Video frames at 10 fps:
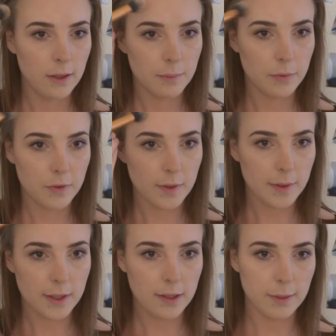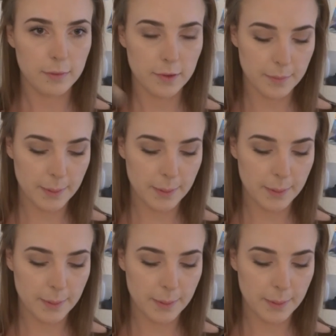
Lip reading: Put some at the high point of my